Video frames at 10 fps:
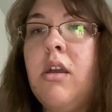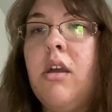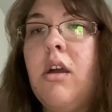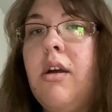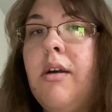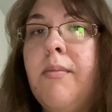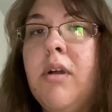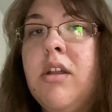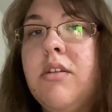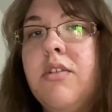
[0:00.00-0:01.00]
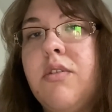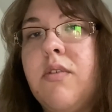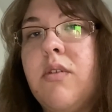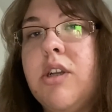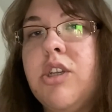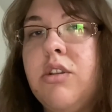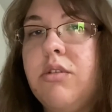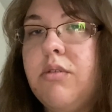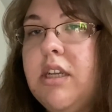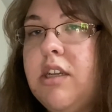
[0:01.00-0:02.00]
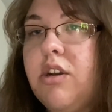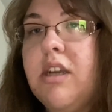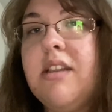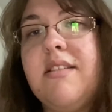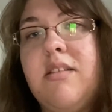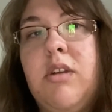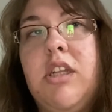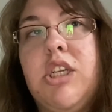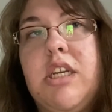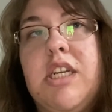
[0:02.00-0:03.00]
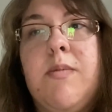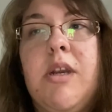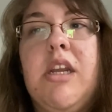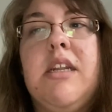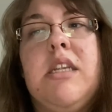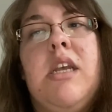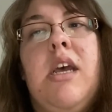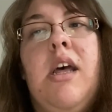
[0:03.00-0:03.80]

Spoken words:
So for question three, during the simulation experience,